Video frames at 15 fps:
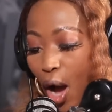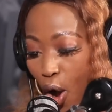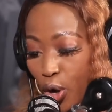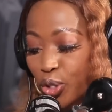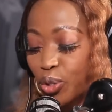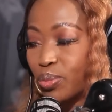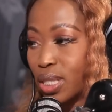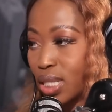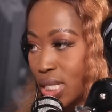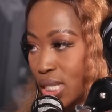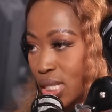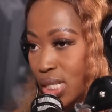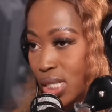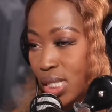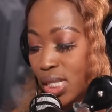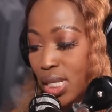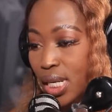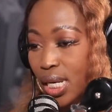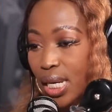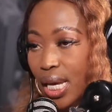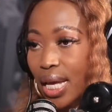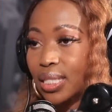argument is,
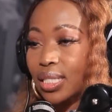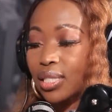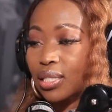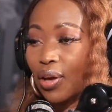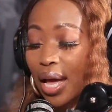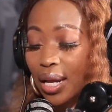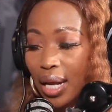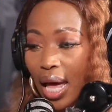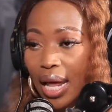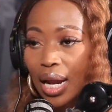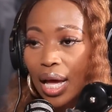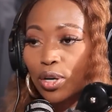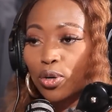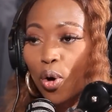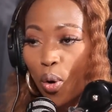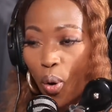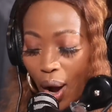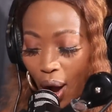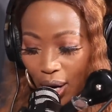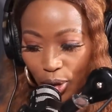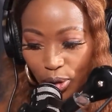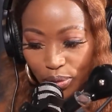and I
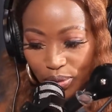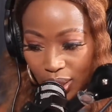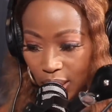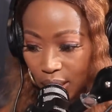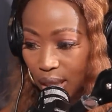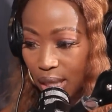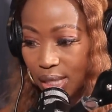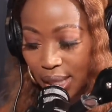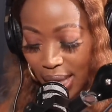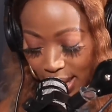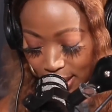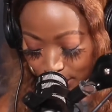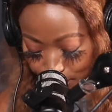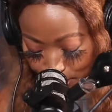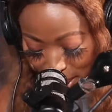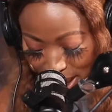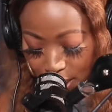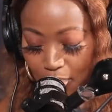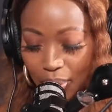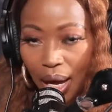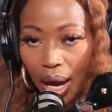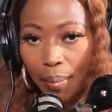know a lot of DJs can
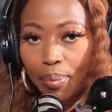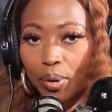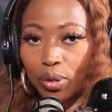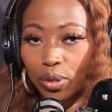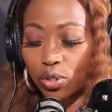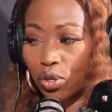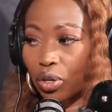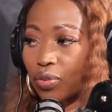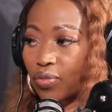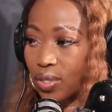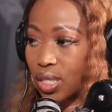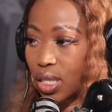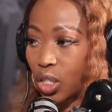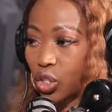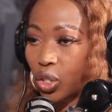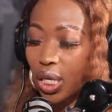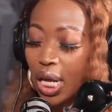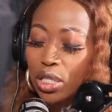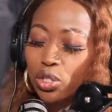back me up on this conversation.